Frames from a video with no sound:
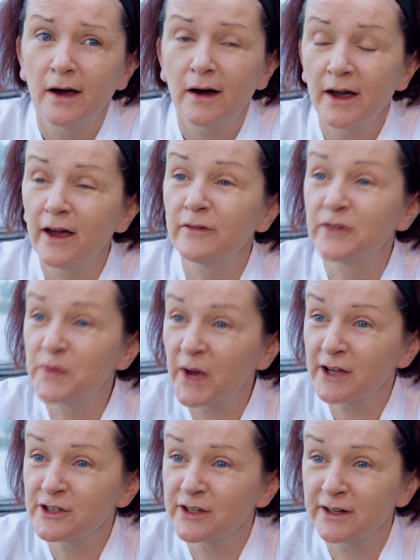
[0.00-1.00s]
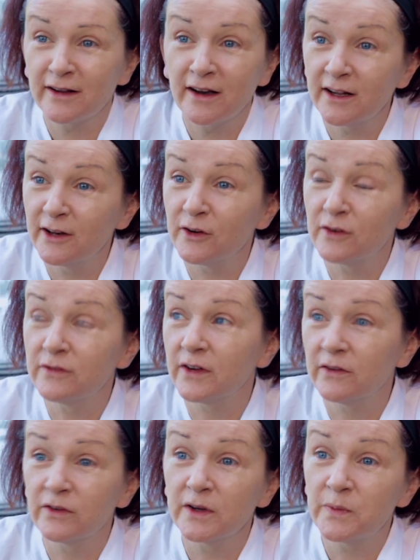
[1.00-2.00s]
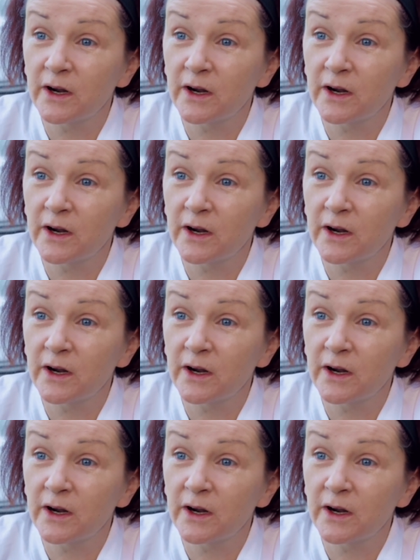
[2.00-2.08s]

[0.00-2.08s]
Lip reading: I have the passion. I love every